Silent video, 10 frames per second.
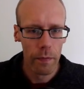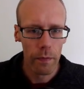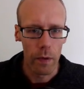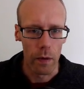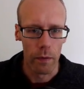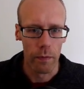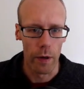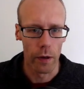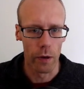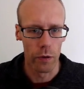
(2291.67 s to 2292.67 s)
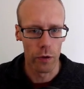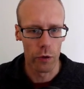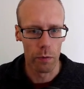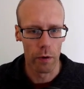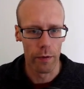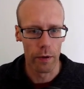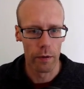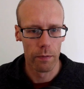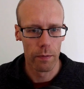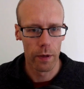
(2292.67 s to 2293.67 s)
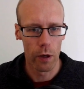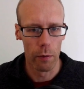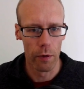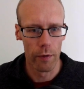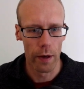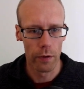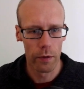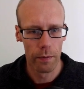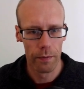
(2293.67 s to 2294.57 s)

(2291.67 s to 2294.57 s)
No, they're not called social profiles. They're called profiles.